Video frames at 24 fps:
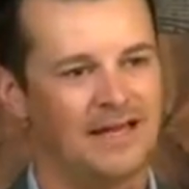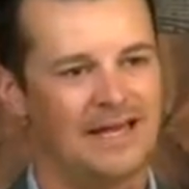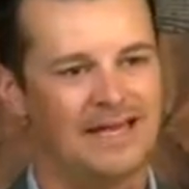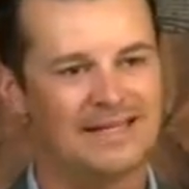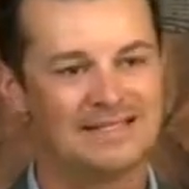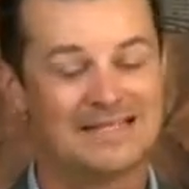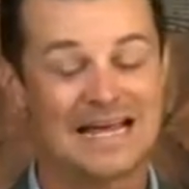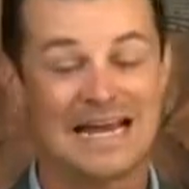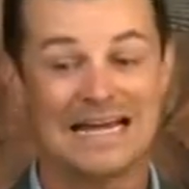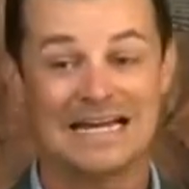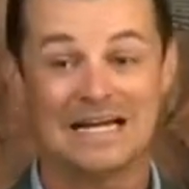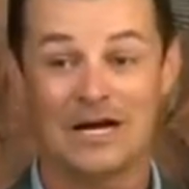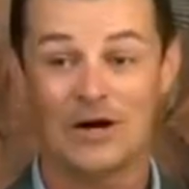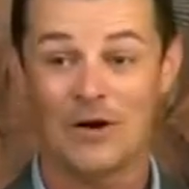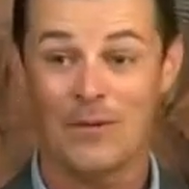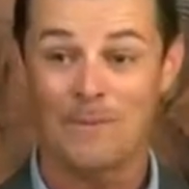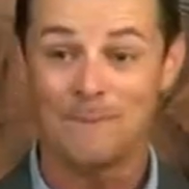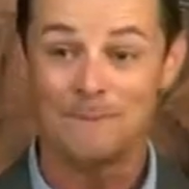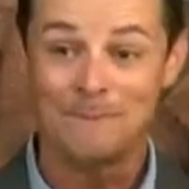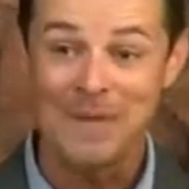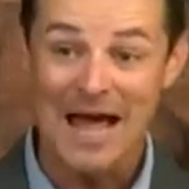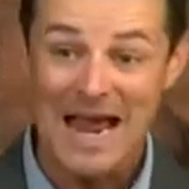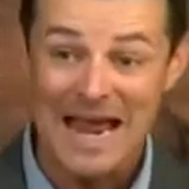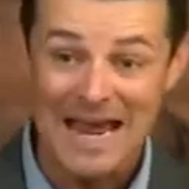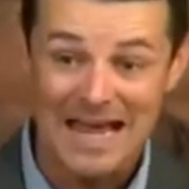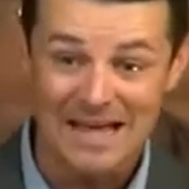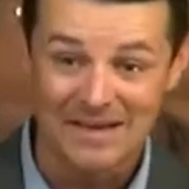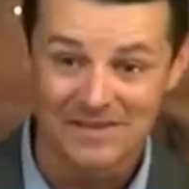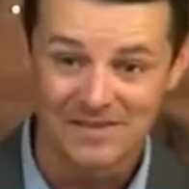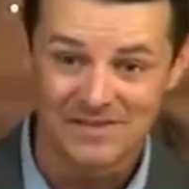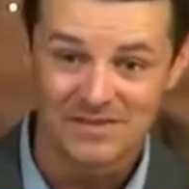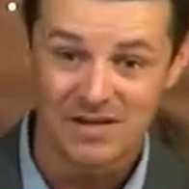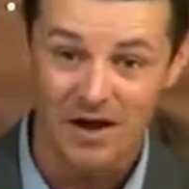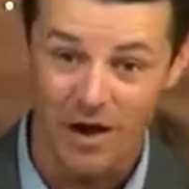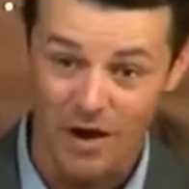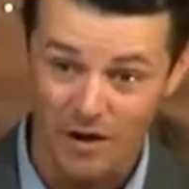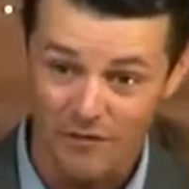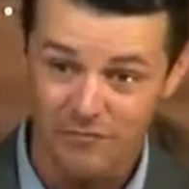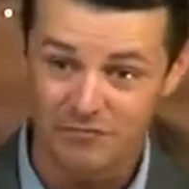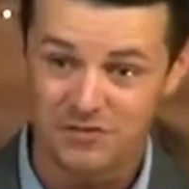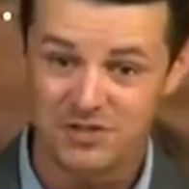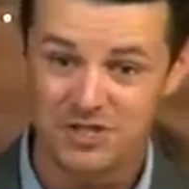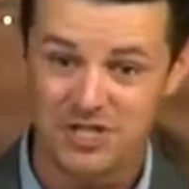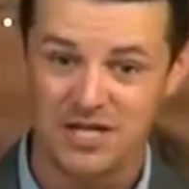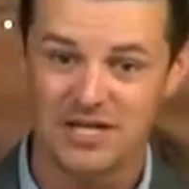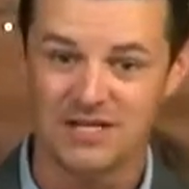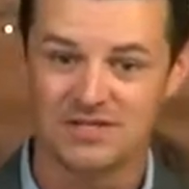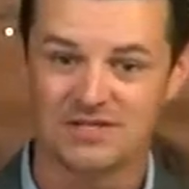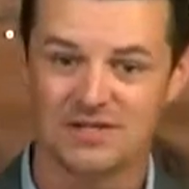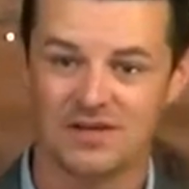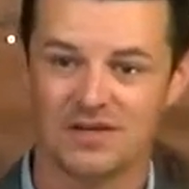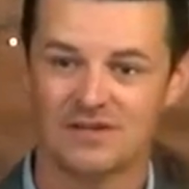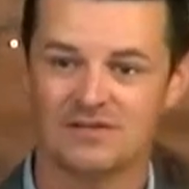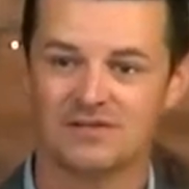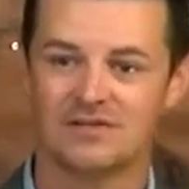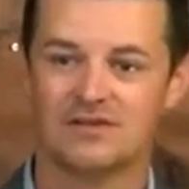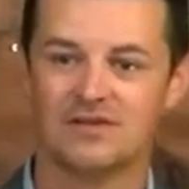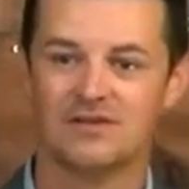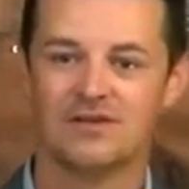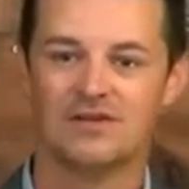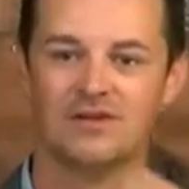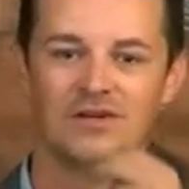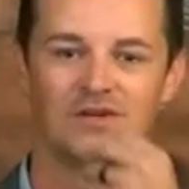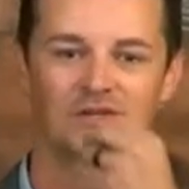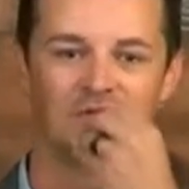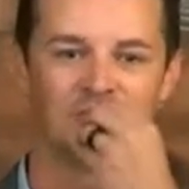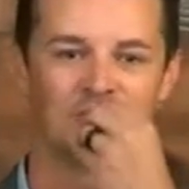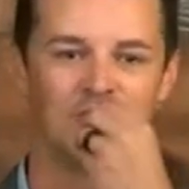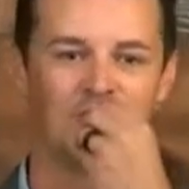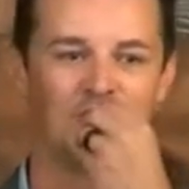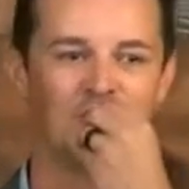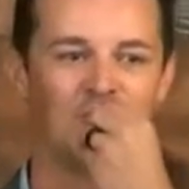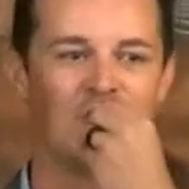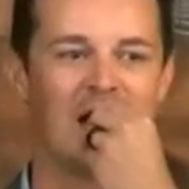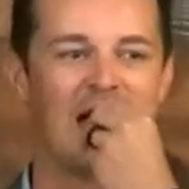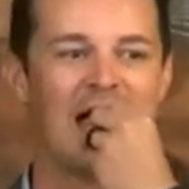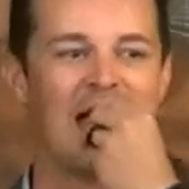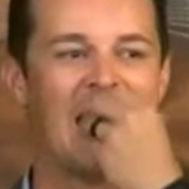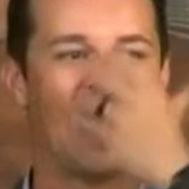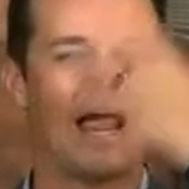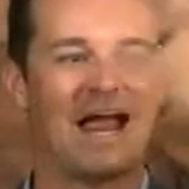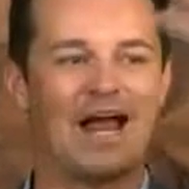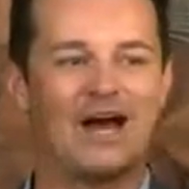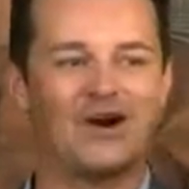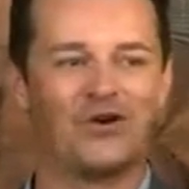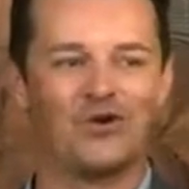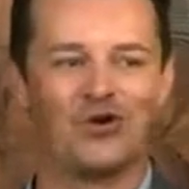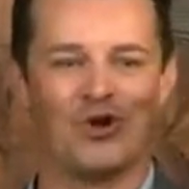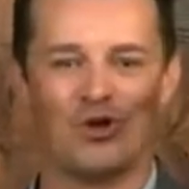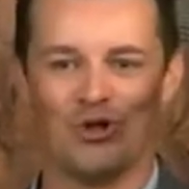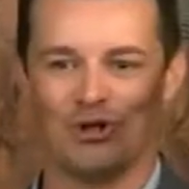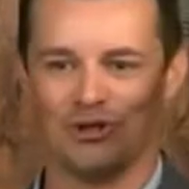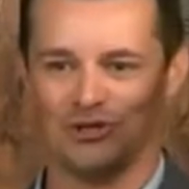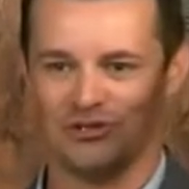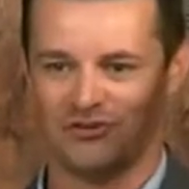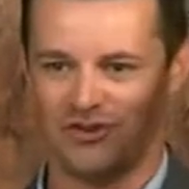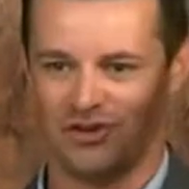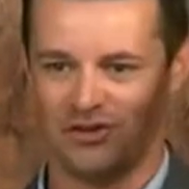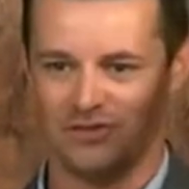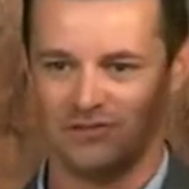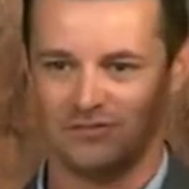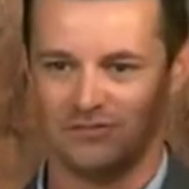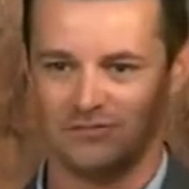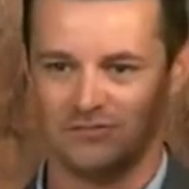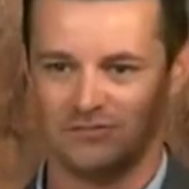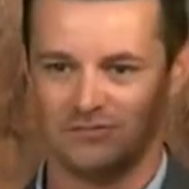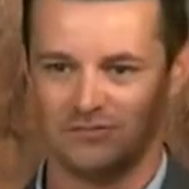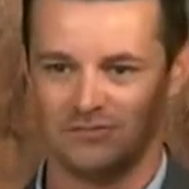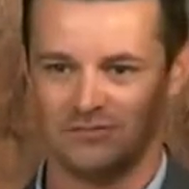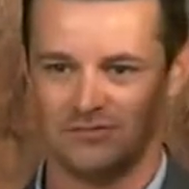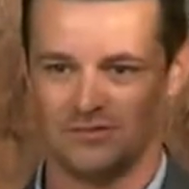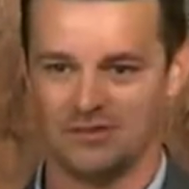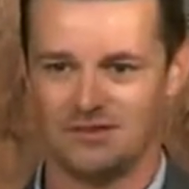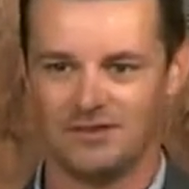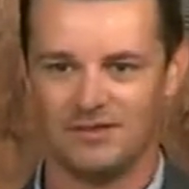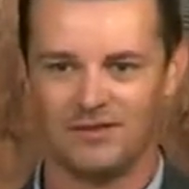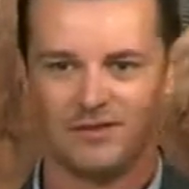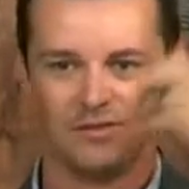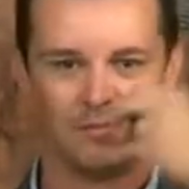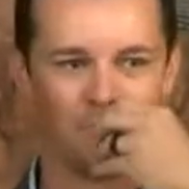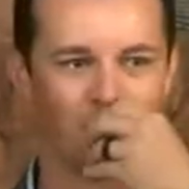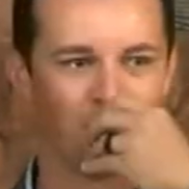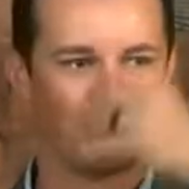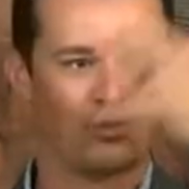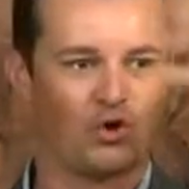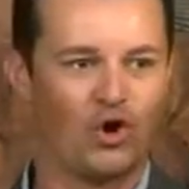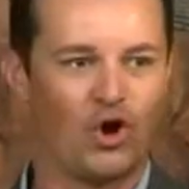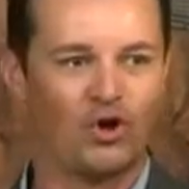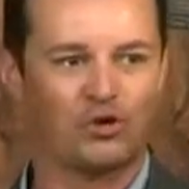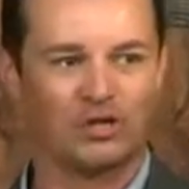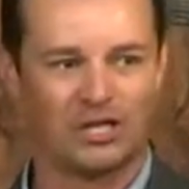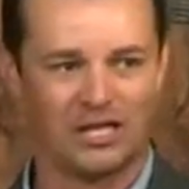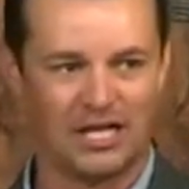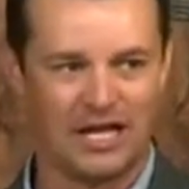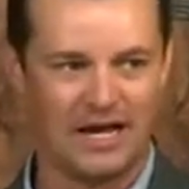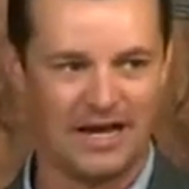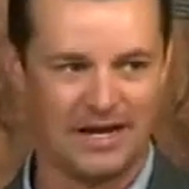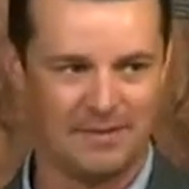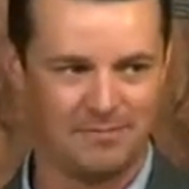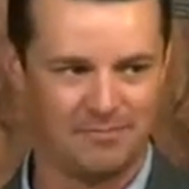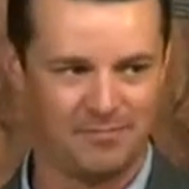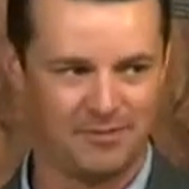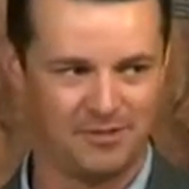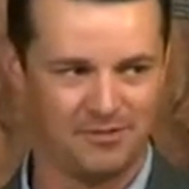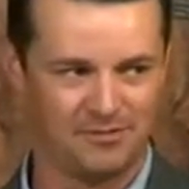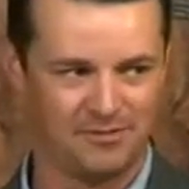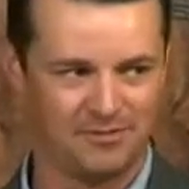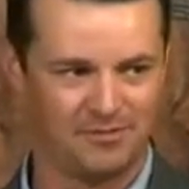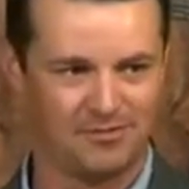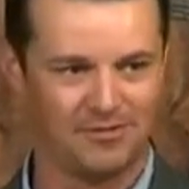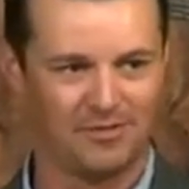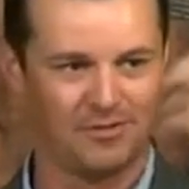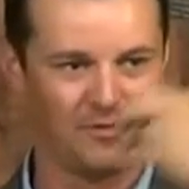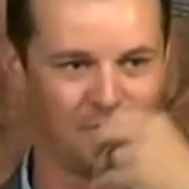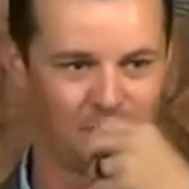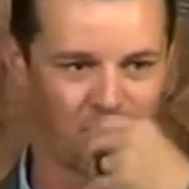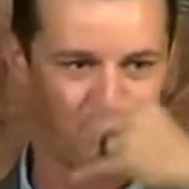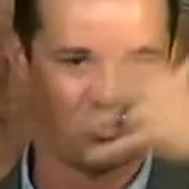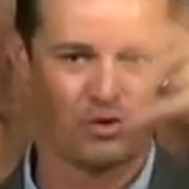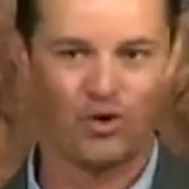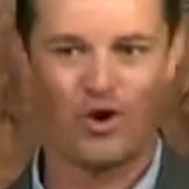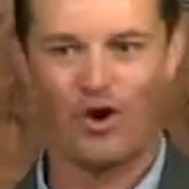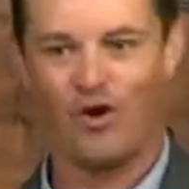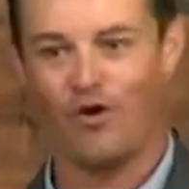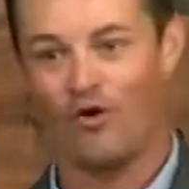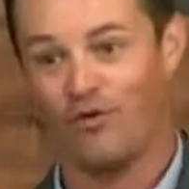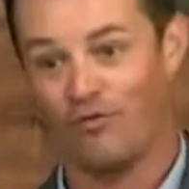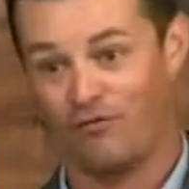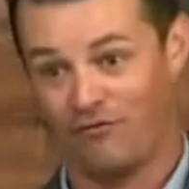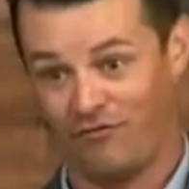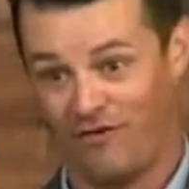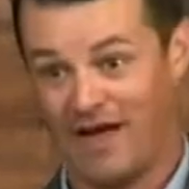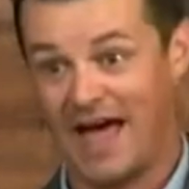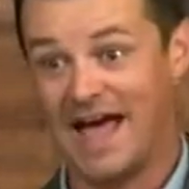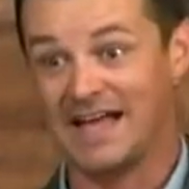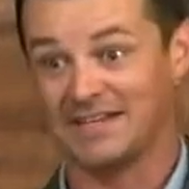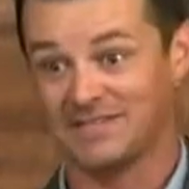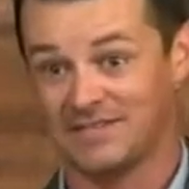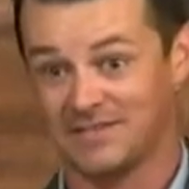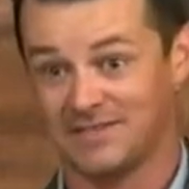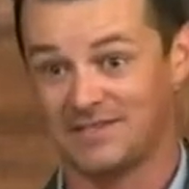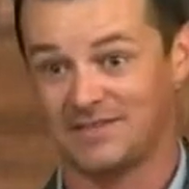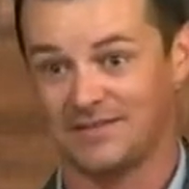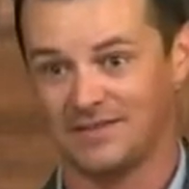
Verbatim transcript: is a command of Jesus to herald, proclaim, profess.